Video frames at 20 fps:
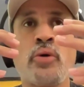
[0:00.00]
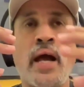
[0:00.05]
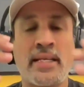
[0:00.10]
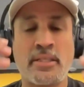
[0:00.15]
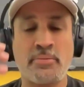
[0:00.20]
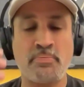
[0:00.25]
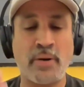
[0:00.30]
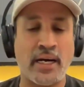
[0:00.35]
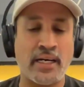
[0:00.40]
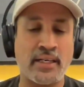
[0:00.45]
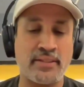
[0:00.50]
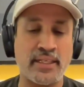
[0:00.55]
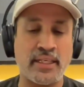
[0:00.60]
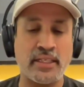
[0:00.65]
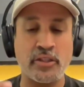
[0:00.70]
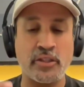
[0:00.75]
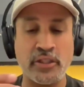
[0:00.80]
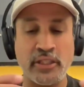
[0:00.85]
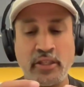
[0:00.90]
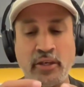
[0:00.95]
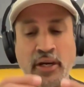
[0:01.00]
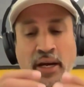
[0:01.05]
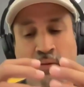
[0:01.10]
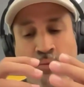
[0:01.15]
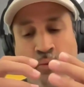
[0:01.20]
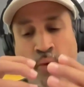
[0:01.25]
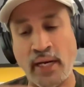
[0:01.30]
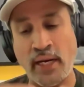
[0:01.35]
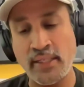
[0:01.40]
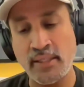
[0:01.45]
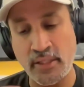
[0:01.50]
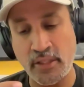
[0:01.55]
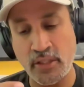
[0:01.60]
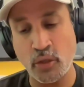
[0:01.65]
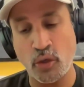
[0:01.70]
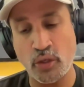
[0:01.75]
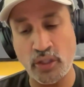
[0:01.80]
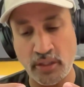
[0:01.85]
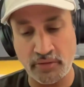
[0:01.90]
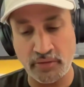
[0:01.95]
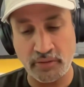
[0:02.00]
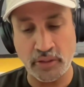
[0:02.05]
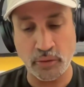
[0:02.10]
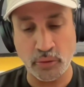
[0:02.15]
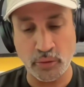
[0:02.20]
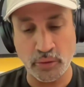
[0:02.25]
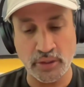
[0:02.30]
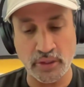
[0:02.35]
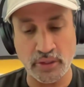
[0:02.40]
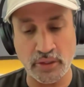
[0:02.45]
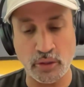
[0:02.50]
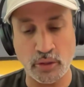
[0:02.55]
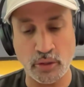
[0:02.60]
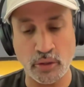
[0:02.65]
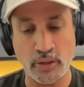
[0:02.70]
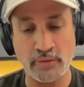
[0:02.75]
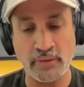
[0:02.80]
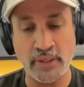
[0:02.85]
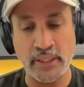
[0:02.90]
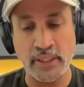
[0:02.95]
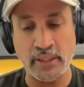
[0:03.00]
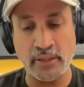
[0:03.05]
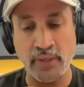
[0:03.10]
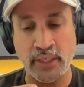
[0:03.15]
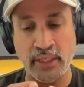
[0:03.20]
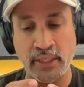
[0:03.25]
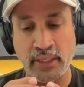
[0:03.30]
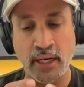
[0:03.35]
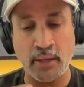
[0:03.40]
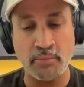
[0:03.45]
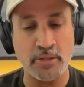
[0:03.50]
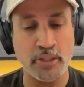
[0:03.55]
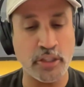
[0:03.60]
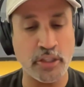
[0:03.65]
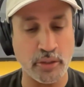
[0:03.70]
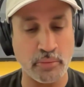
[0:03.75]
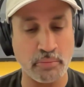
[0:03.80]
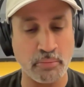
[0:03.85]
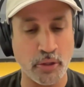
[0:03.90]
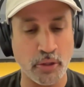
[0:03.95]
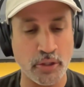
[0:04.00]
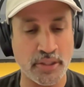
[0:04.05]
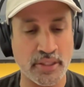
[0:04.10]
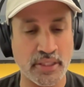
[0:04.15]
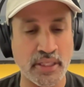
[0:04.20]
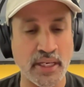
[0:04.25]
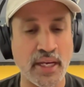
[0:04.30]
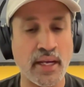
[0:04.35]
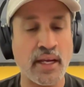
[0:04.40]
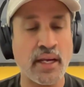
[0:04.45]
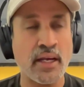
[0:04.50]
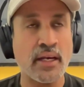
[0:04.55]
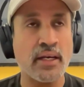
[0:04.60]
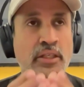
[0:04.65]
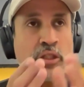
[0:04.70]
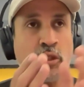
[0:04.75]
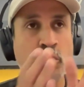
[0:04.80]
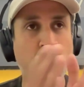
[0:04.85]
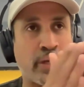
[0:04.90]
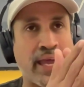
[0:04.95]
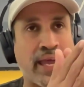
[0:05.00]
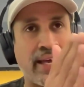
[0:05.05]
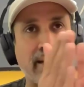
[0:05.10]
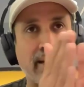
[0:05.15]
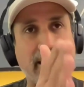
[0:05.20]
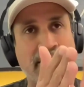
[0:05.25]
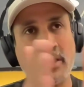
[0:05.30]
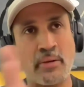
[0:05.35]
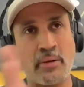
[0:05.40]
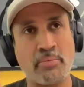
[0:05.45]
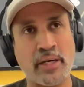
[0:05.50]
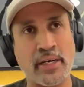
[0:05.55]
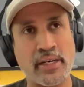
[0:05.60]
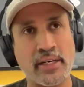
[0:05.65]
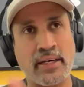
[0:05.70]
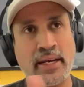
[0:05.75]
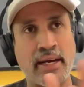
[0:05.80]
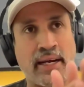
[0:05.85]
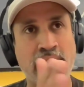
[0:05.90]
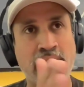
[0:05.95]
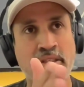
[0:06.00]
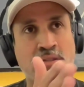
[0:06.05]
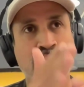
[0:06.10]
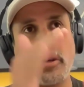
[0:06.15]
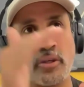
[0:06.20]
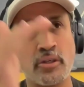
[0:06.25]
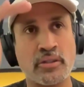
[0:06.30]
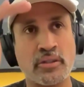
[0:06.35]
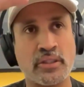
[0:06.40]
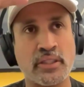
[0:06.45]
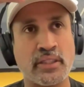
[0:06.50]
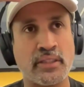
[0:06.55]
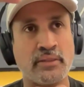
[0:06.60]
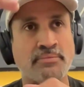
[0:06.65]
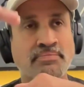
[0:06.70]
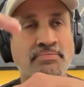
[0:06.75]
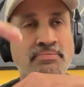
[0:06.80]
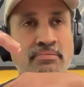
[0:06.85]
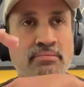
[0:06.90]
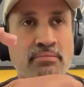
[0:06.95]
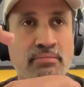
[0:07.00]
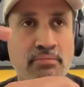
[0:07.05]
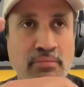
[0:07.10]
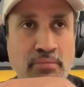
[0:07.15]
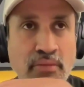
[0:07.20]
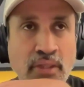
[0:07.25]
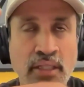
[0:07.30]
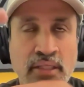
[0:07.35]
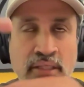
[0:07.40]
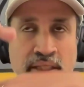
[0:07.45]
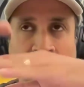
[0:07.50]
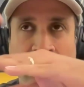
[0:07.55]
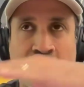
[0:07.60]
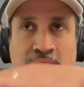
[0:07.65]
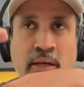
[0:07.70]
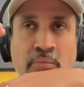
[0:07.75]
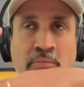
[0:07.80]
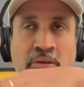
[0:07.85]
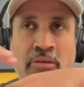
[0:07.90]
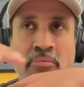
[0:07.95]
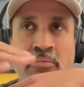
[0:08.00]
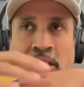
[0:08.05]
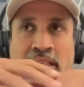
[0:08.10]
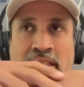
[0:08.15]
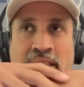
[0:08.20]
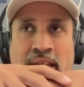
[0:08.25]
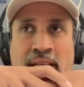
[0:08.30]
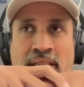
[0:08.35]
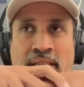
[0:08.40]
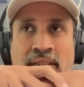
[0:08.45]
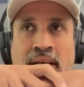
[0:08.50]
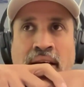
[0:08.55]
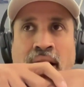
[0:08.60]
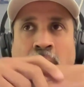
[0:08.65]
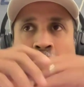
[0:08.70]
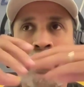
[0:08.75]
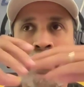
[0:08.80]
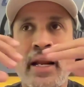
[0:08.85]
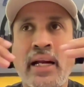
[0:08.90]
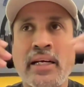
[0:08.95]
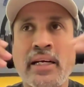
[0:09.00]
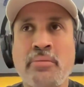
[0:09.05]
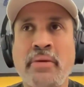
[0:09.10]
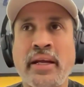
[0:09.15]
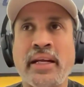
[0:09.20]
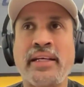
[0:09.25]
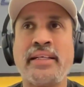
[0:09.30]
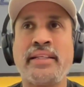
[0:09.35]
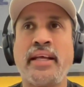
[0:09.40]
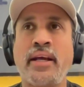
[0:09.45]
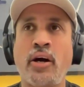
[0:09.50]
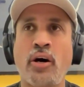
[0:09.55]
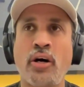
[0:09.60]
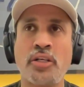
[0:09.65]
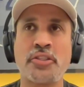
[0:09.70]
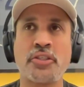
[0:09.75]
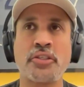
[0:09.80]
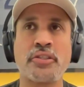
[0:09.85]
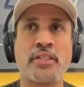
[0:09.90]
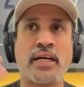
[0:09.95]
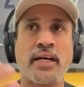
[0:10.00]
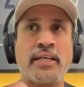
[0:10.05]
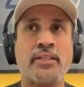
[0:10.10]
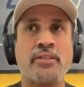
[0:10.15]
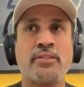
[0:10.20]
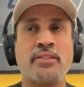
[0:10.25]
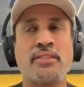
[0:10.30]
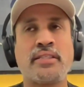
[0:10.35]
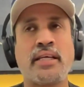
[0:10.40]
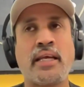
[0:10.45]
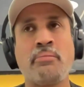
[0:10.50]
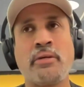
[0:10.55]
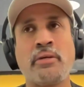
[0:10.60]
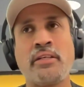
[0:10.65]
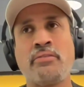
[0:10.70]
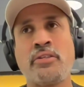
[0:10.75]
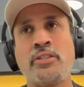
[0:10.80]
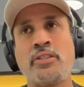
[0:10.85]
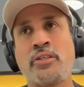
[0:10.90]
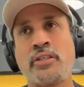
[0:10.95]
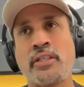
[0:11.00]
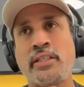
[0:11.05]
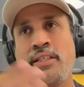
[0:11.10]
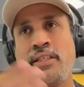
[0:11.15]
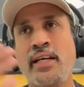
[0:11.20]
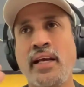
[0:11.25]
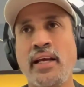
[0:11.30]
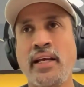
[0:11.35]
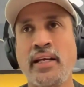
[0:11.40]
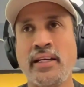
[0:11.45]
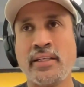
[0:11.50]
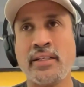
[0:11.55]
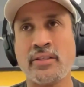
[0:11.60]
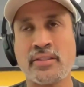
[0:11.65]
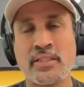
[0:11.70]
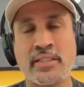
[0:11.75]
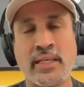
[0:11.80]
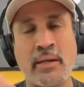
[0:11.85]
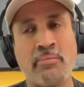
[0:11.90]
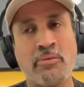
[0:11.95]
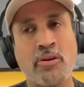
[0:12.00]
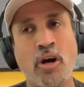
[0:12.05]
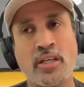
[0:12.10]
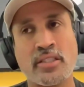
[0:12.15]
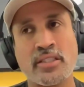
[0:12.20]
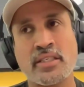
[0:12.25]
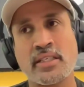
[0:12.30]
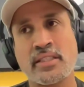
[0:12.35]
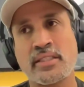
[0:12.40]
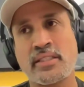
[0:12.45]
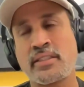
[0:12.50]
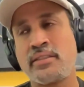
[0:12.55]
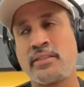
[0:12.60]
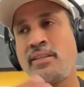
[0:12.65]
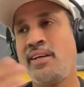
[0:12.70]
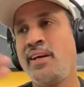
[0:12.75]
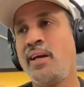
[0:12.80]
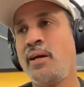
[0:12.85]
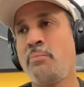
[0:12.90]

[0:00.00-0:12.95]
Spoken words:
As part of that, you need to have one source of truth. So when it comes to your books, you can have separate lines for the sales coming from each channel, but ultimately they all should tie into the same inventory, into the same cost structure.